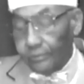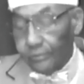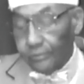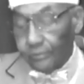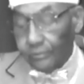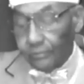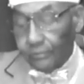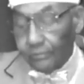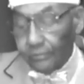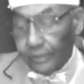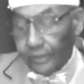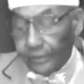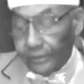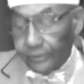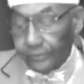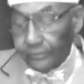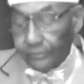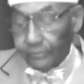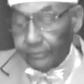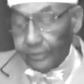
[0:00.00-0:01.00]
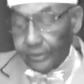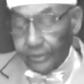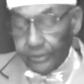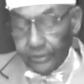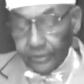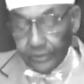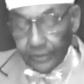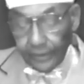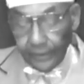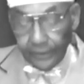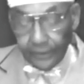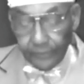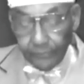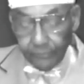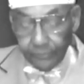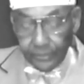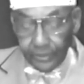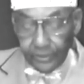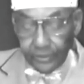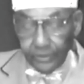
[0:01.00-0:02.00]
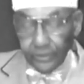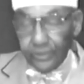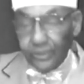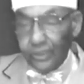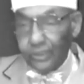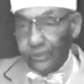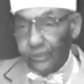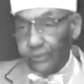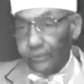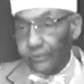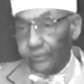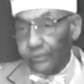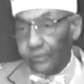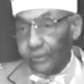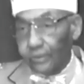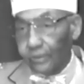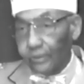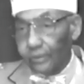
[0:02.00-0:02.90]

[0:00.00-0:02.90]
who has one time been teachers.